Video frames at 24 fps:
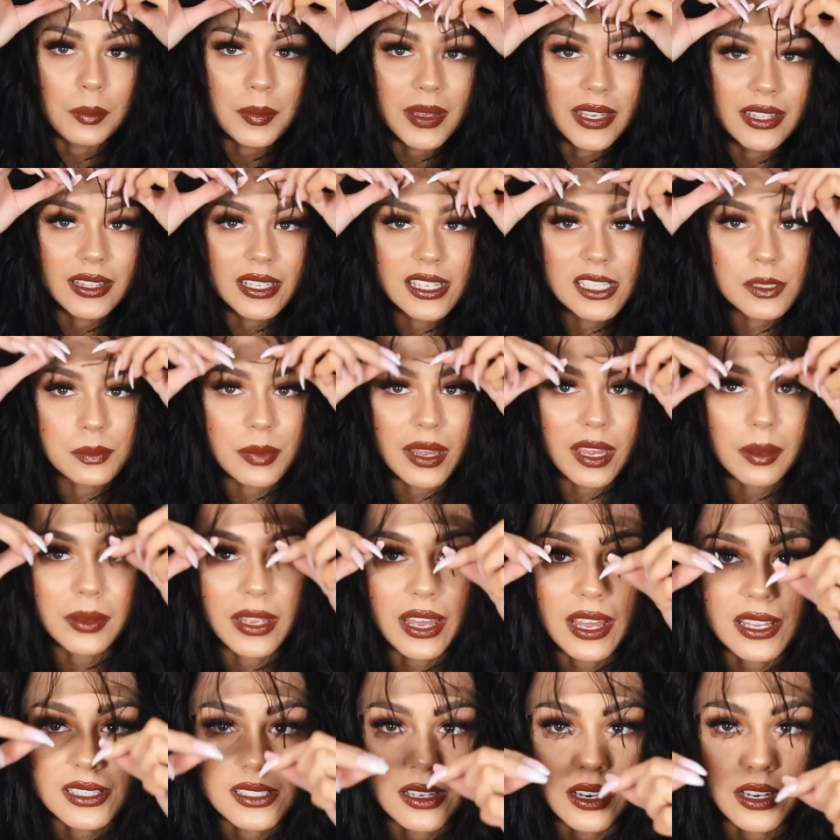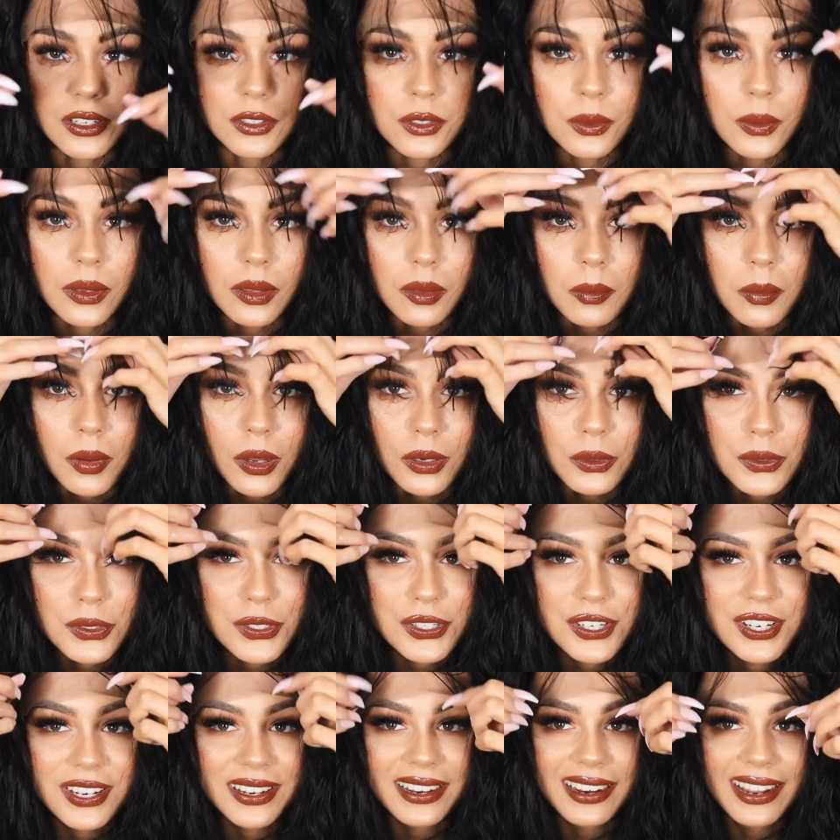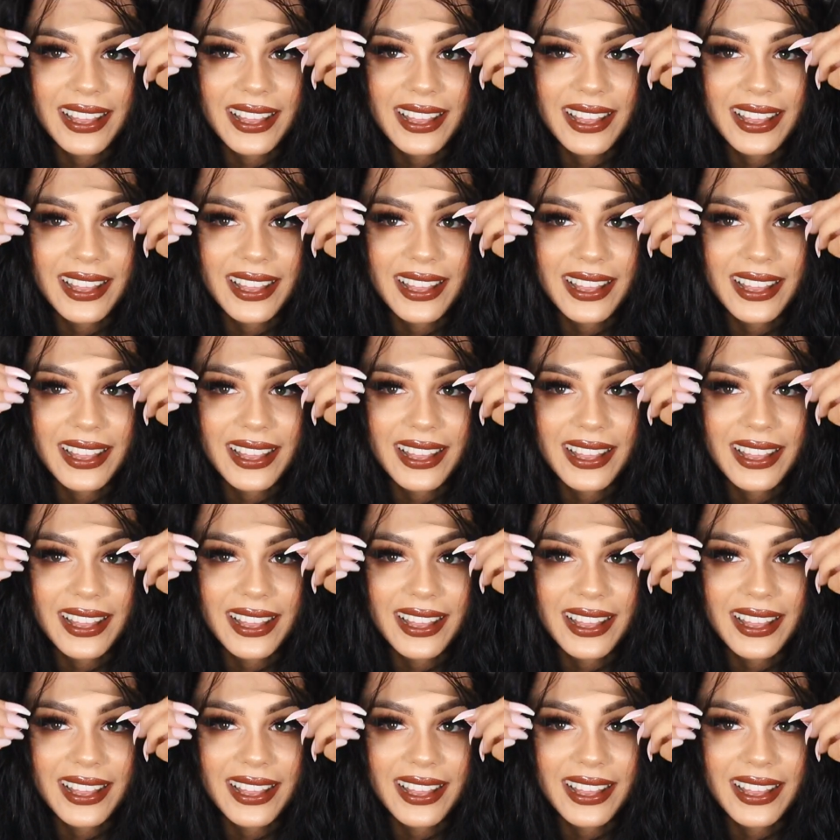I mean, these baby hairs are like doing the most.